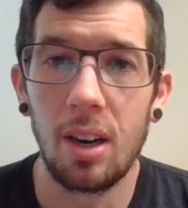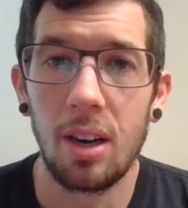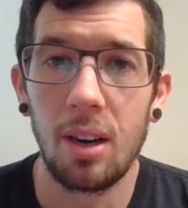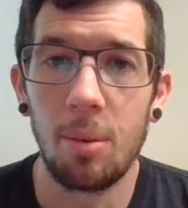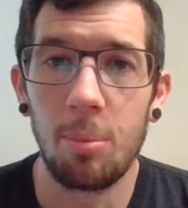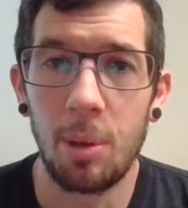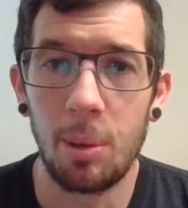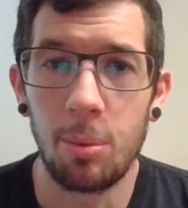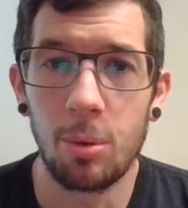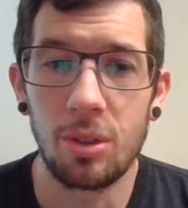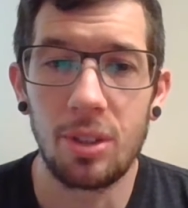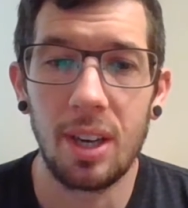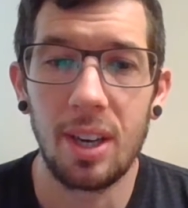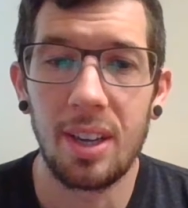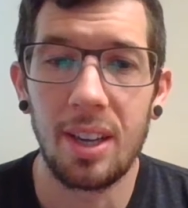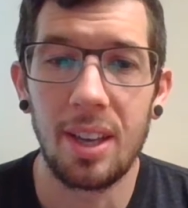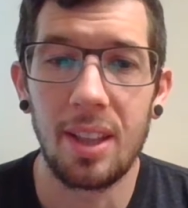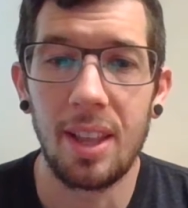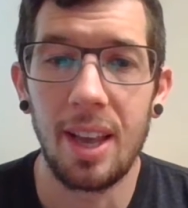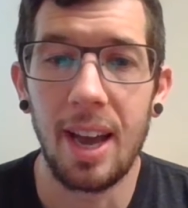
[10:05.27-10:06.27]
people tell
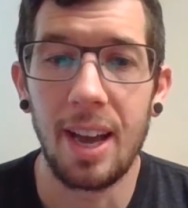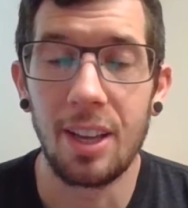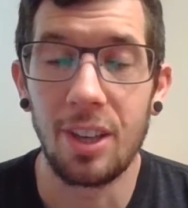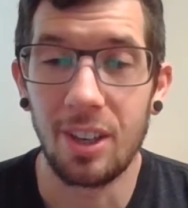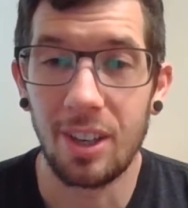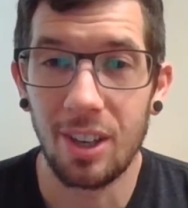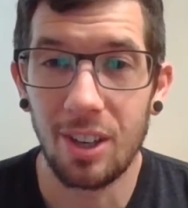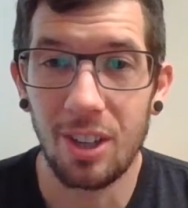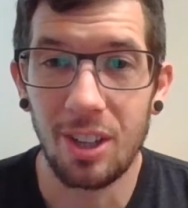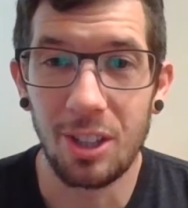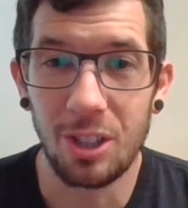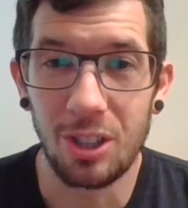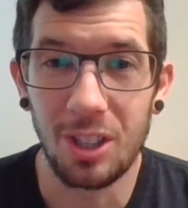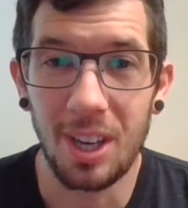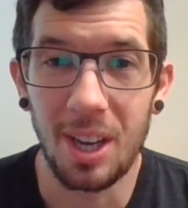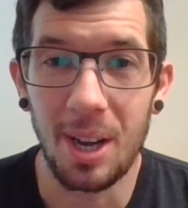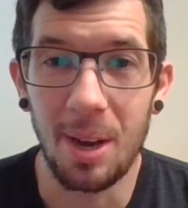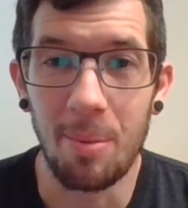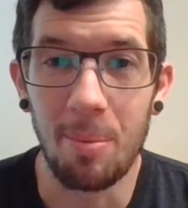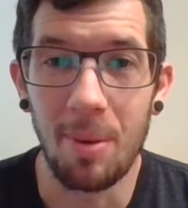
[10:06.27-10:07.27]
you that you go to the
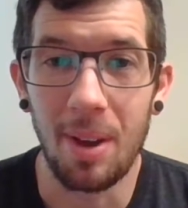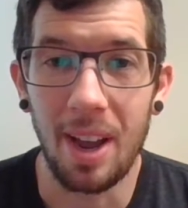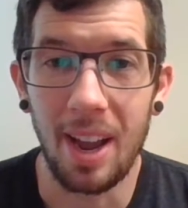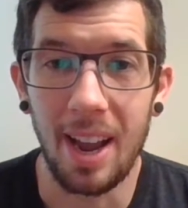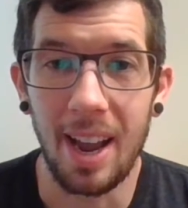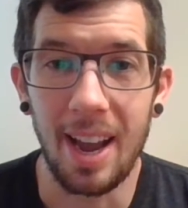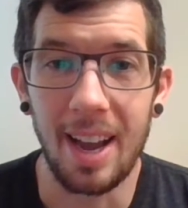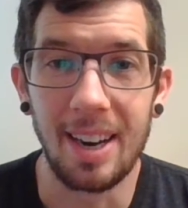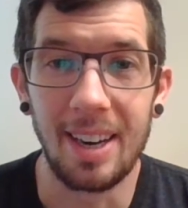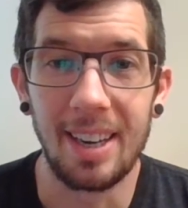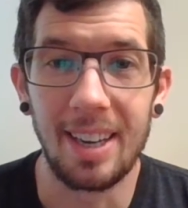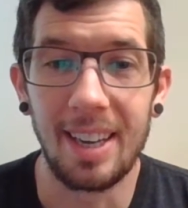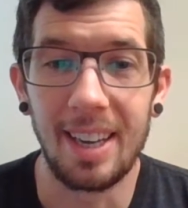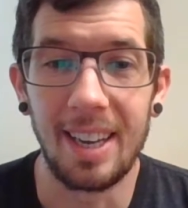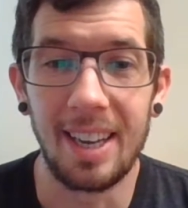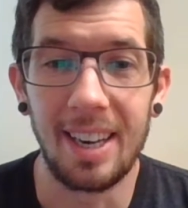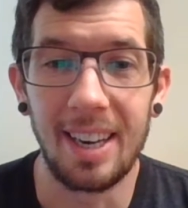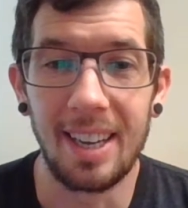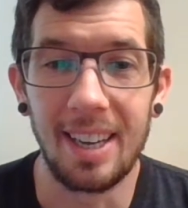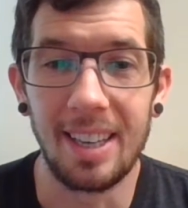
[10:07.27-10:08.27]
gym and
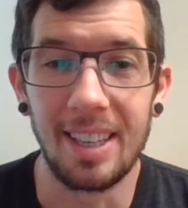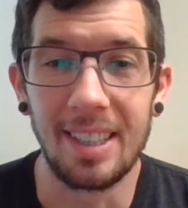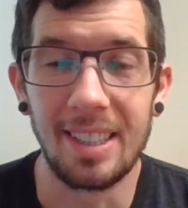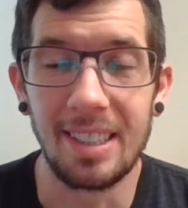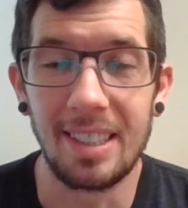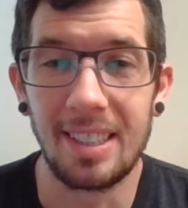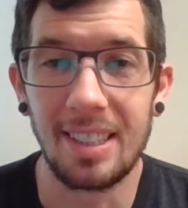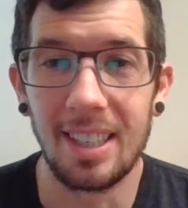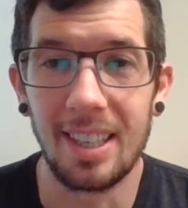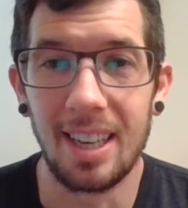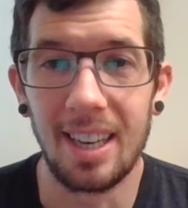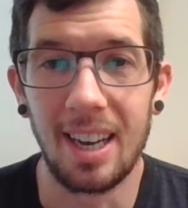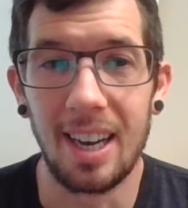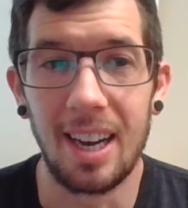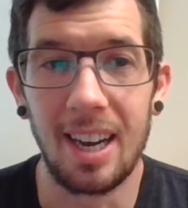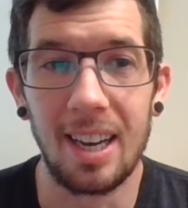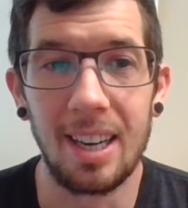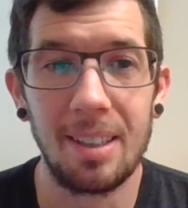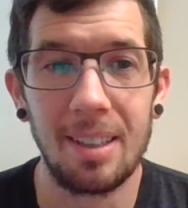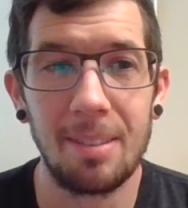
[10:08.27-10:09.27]
it's
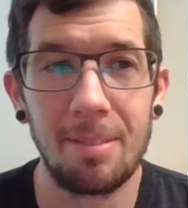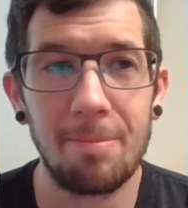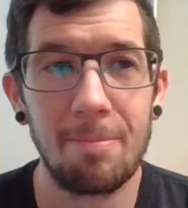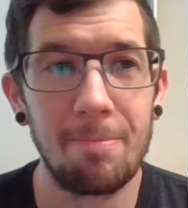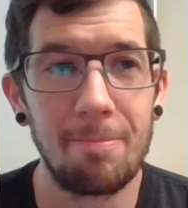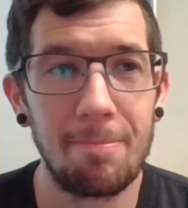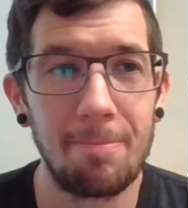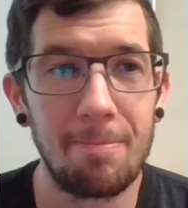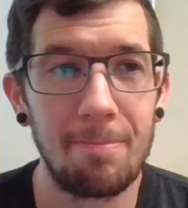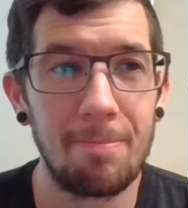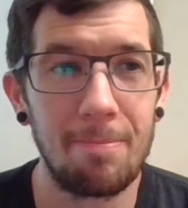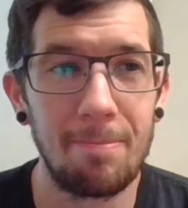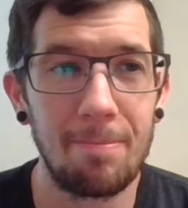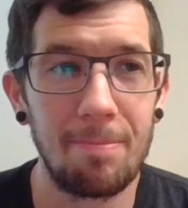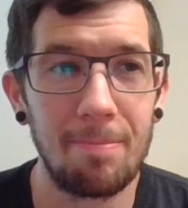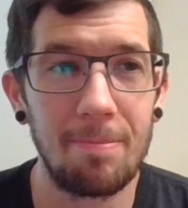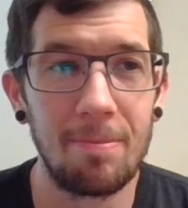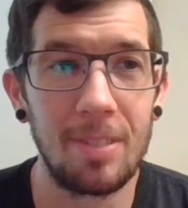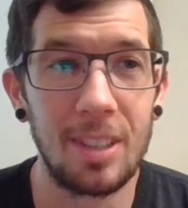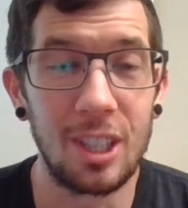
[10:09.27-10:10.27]
going
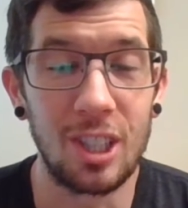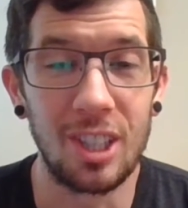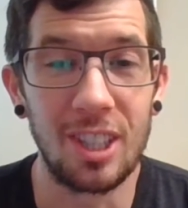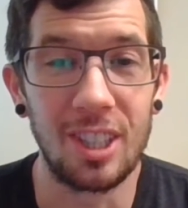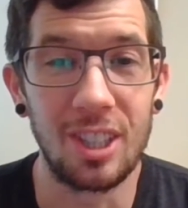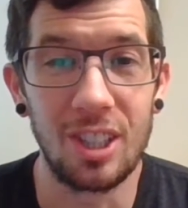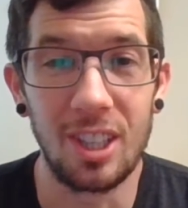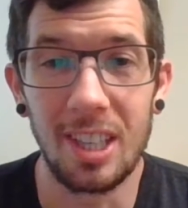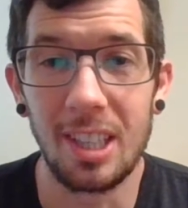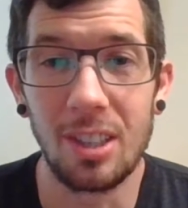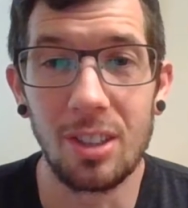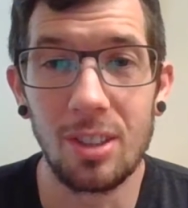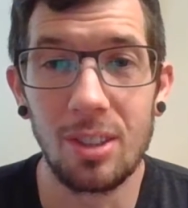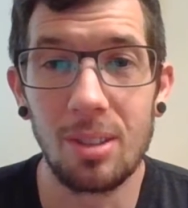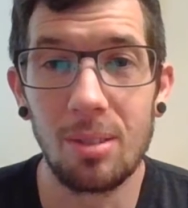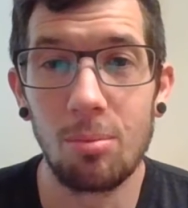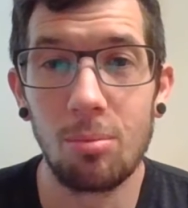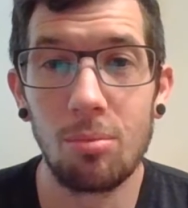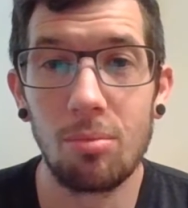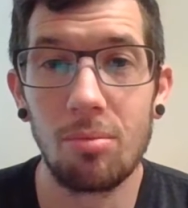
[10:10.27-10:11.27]
to change
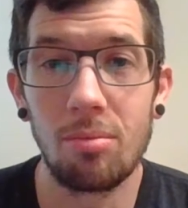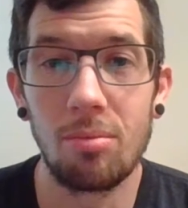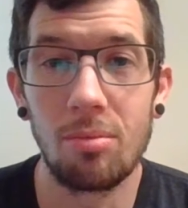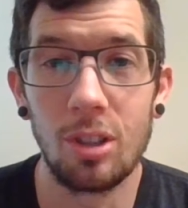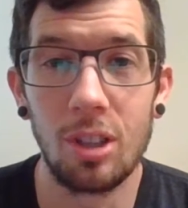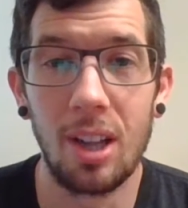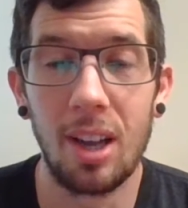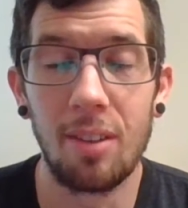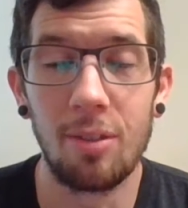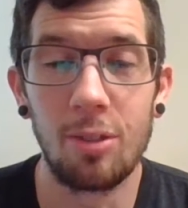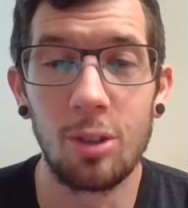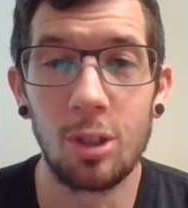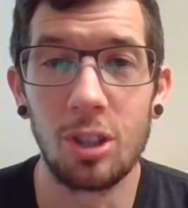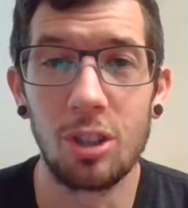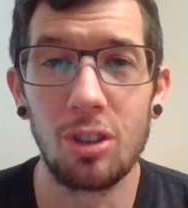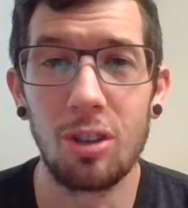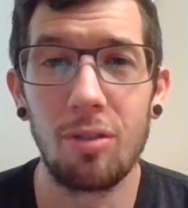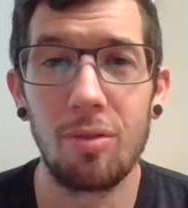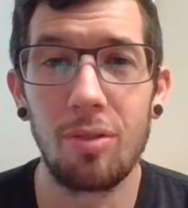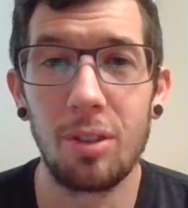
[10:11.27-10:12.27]
your life. You're going to
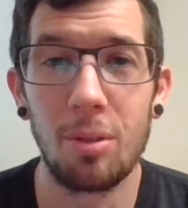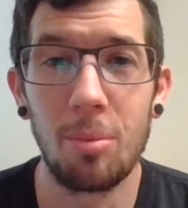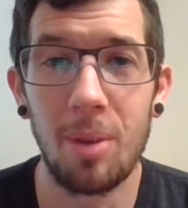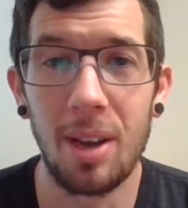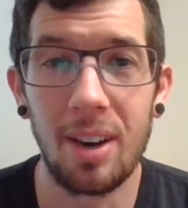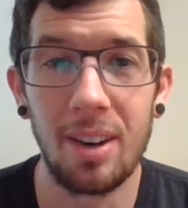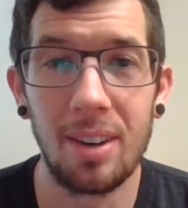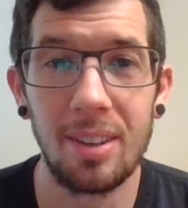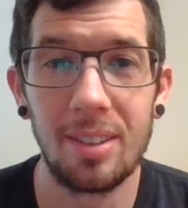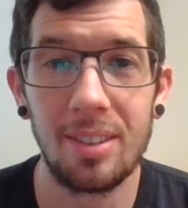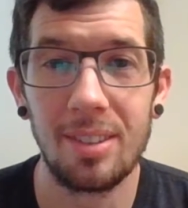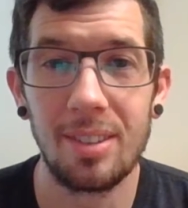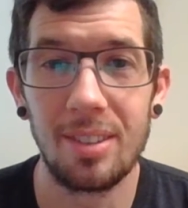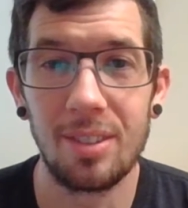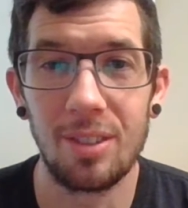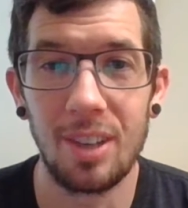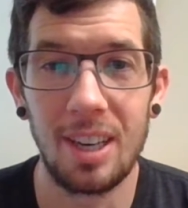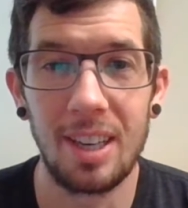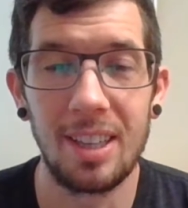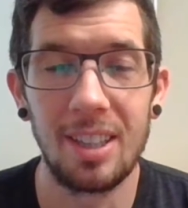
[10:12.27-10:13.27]
start feeling better,
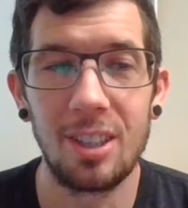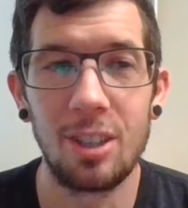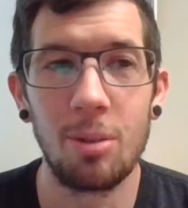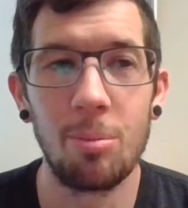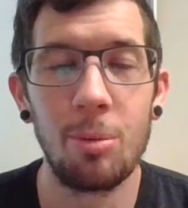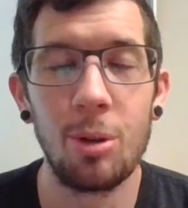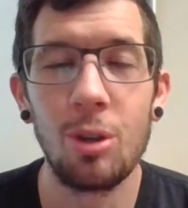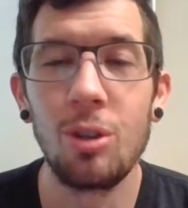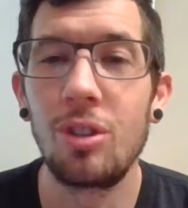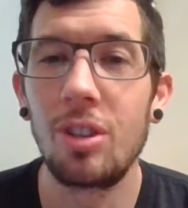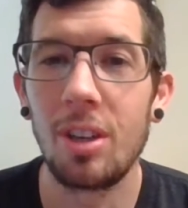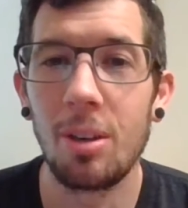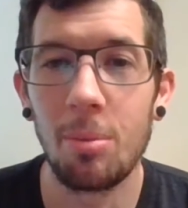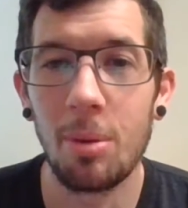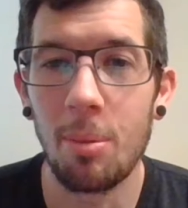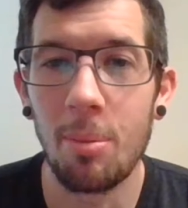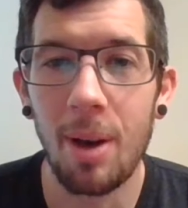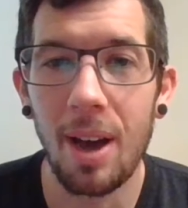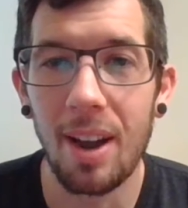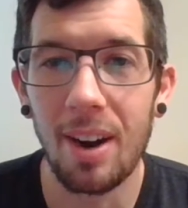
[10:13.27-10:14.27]
right? Your mood's going to be
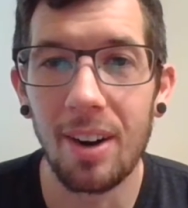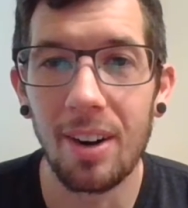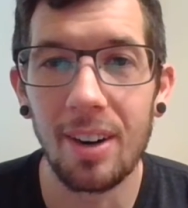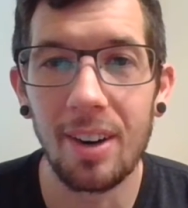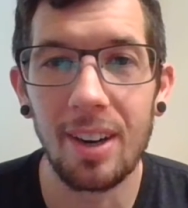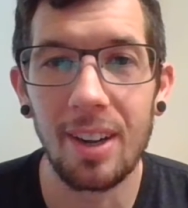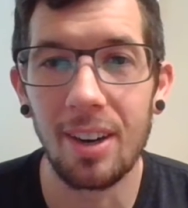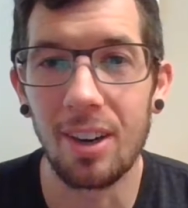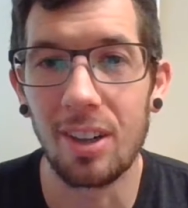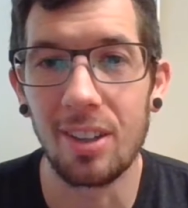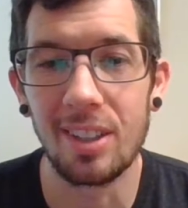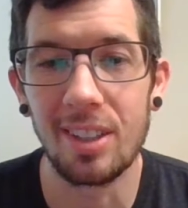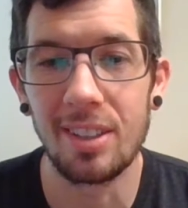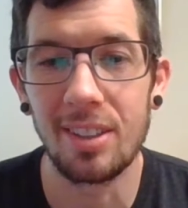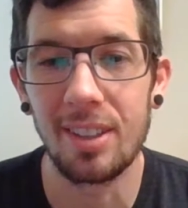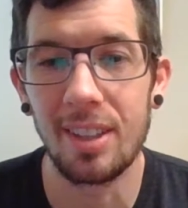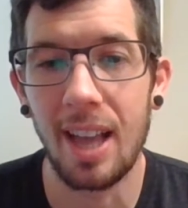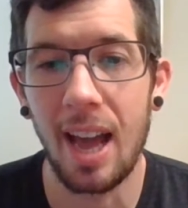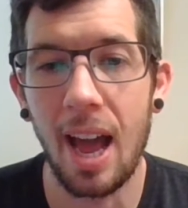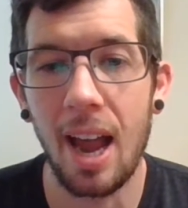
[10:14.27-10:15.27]
better and all this
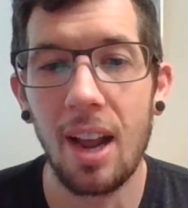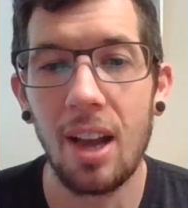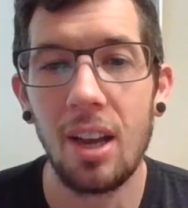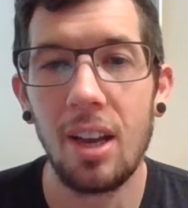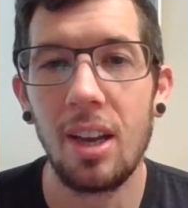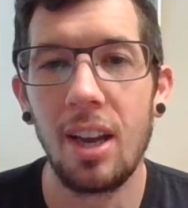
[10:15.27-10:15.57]
and that.